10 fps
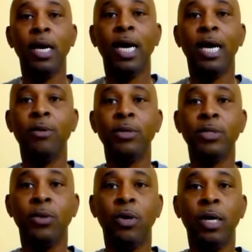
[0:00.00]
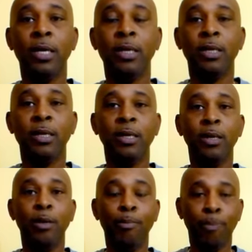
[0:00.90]
I was on
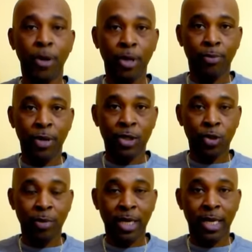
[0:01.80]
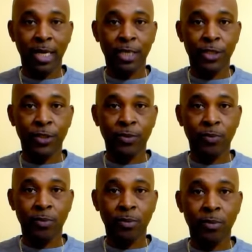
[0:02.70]
blood pressure medication,